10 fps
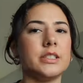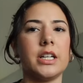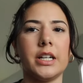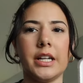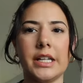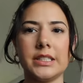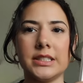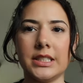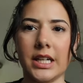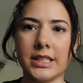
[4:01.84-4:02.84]
Done
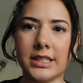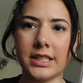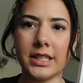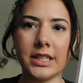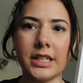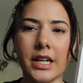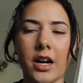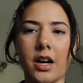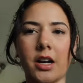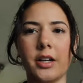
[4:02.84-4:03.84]
and Dusted
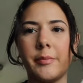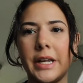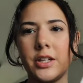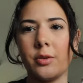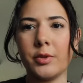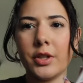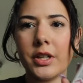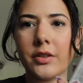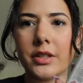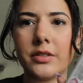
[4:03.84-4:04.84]
on my Kobo. Look
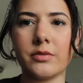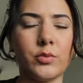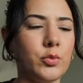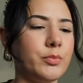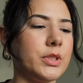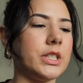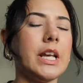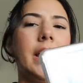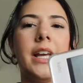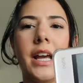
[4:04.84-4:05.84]
how, oops.
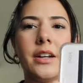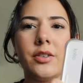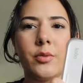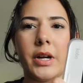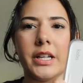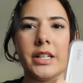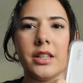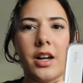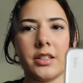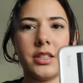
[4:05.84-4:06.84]
I don't know why it
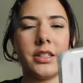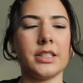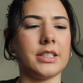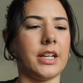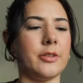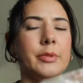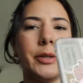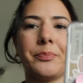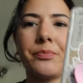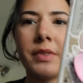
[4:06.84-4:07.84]
locked on this side,
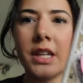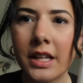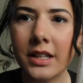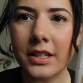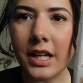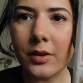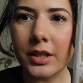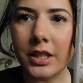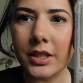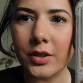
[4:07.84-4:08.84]
but look how
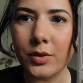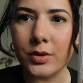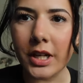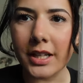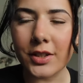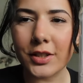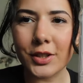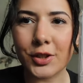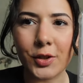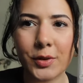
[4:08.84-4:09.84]
cute. I literally
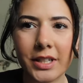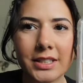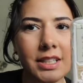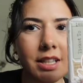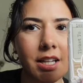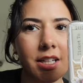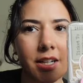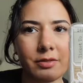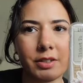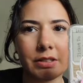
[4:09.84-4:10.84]
show this in like
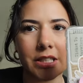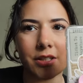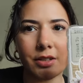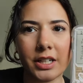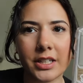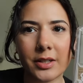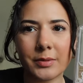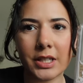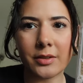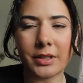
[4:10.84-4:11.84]
every video that it
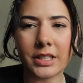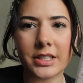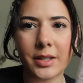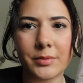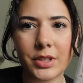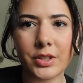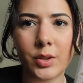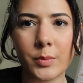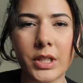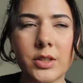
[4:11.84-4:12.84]
comes out because I'm just
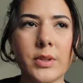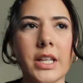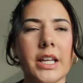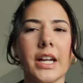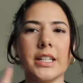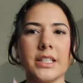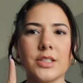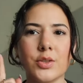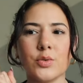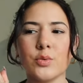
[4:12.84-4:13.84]
so obsessed with it, and I need
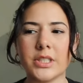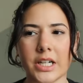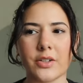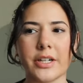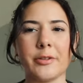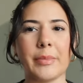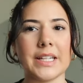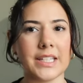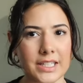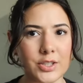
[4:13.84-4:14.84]
to decorate my
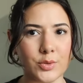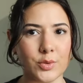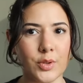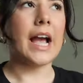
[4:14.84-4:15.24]
Kindle.